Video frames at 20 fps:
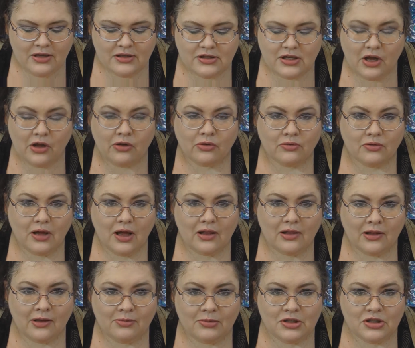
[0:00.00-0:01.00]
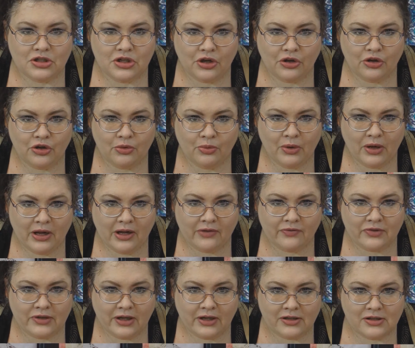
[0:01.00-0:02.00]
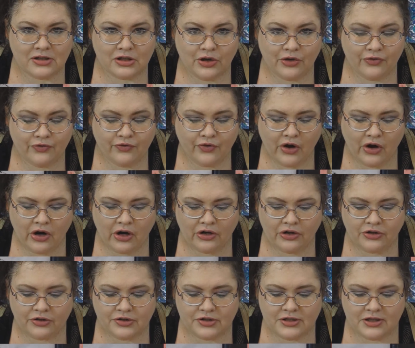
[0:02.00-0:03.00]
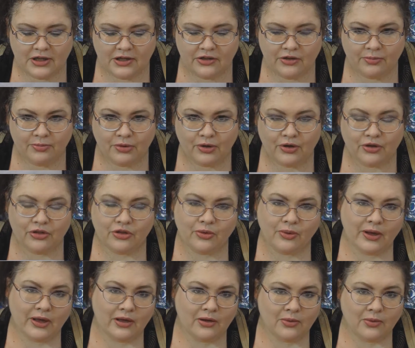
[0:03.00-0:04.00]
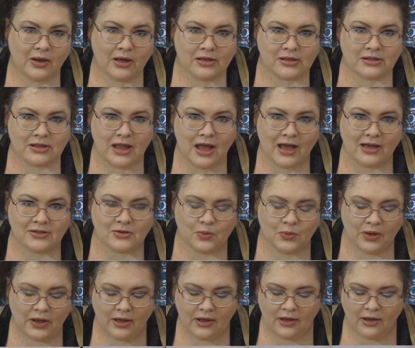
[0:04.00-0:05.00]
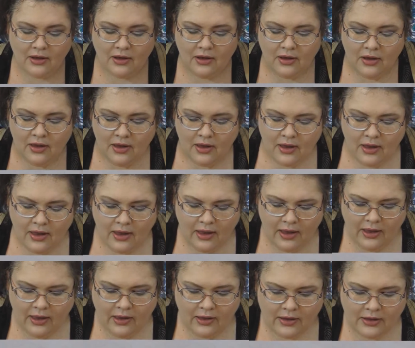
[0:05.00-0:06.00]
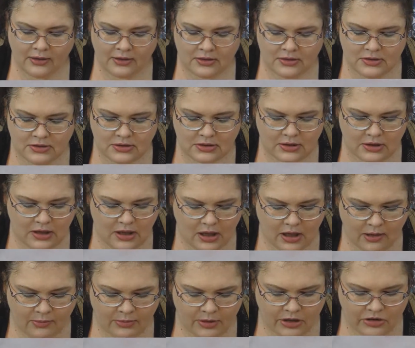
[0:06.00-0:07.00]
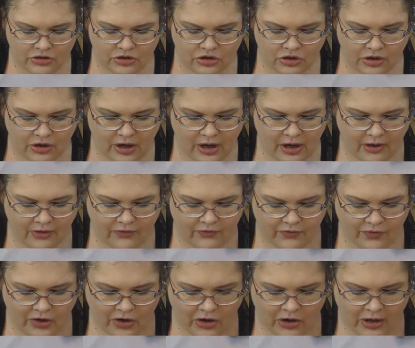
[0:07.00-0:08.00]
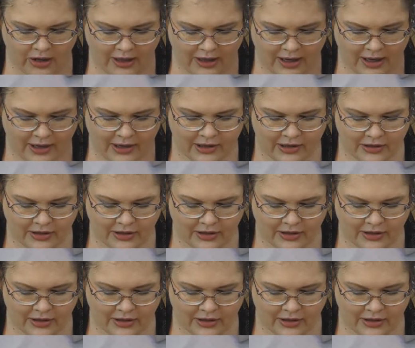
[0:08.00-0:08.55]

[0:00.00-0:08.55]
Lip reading: So, let me show you what I've done so far. You'll see the book the way it was last week. And I'm not sure how far I got.